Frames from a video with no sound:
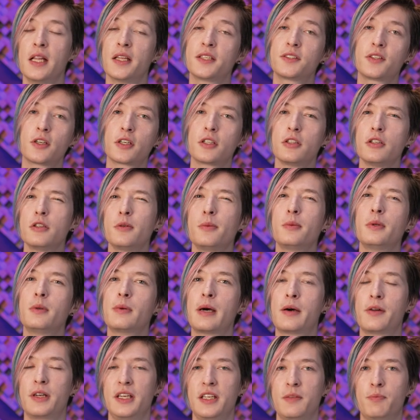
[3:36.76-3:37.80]
Let's talk a little bit
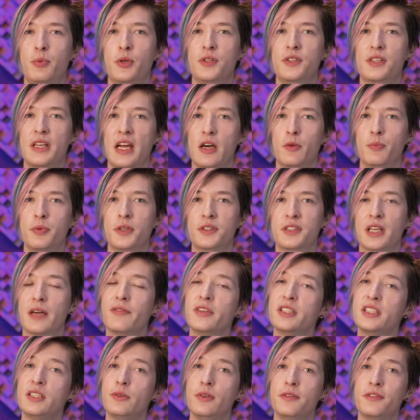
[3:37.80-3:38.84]
about inputs and outputs.
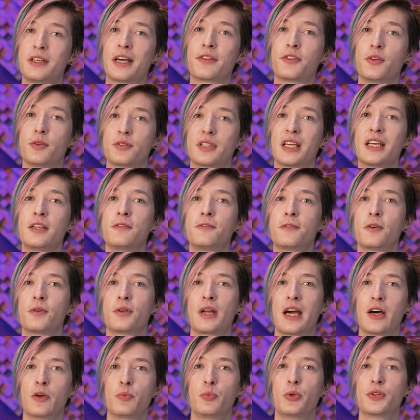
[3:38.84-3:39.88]
Obviously, we've got those
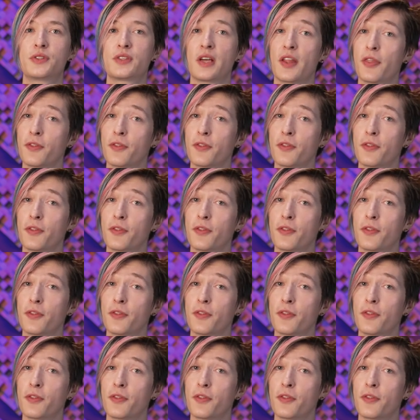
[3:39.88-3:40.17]
headphone outputs